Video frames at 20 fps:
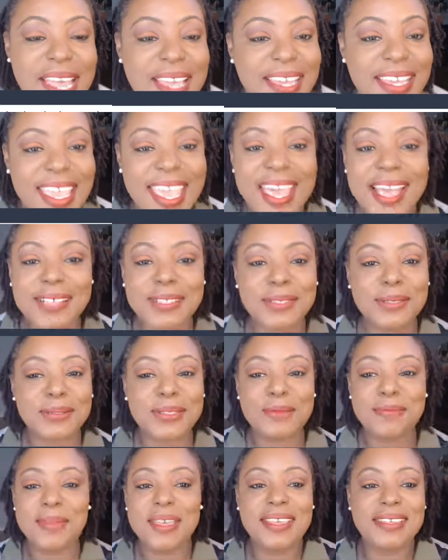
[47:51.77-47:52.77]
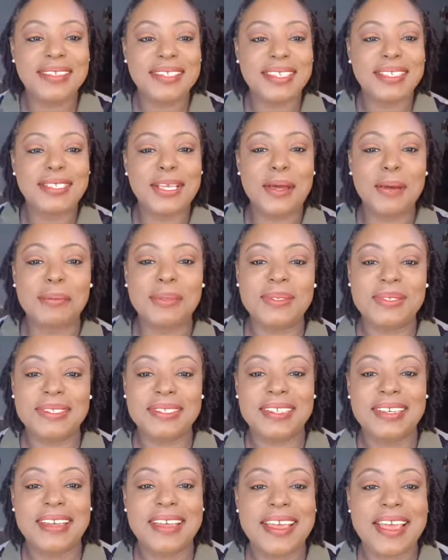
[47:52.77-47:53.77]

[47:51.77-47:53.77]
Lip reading: like a castle to me, C. Thomas.